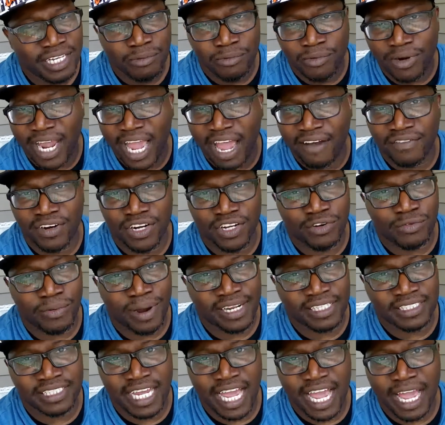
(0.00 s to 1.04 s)
We're having a
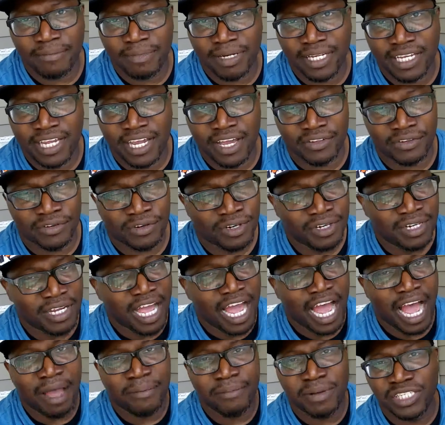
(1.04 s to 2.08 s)
great time together.
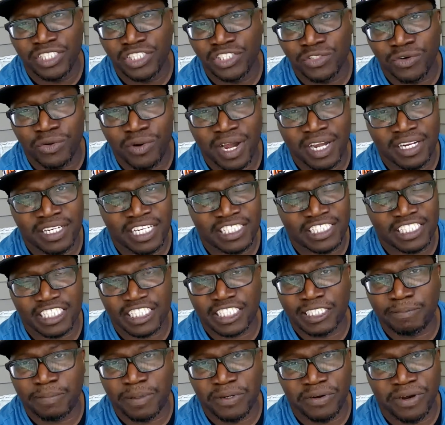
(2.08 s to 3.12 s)
I'm enjoying this
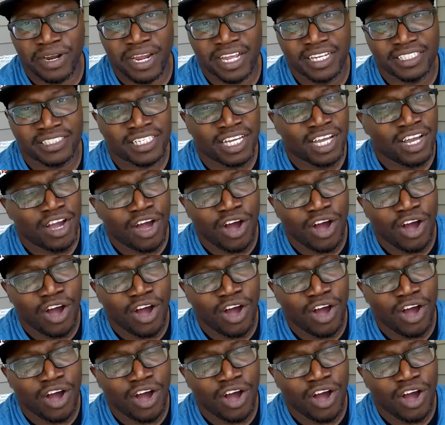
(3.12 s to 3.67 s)
experience.